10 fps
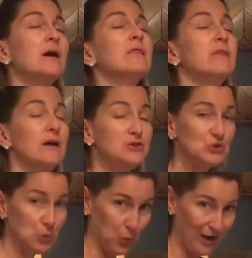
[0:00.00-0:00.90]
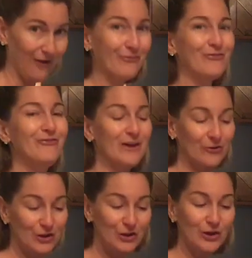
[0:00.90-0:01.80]
The 12th.
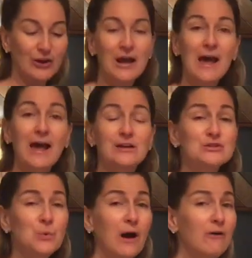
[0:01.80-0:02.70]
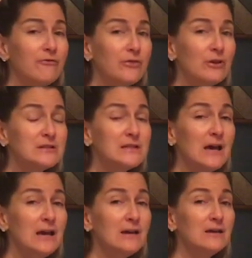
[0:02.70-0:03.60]
Very good. And a 12th looks
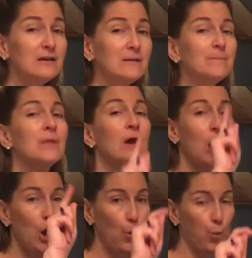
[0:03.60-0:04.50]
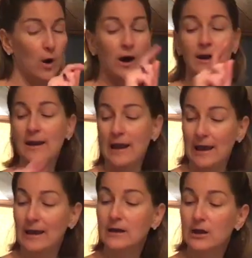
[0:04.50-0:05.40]
like a 1
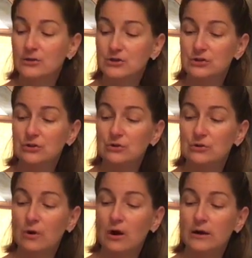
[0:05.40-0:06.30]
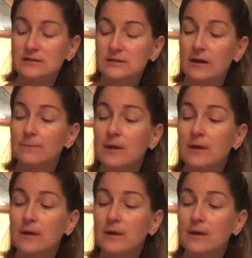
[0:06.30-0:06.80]
and a 2. Awesome.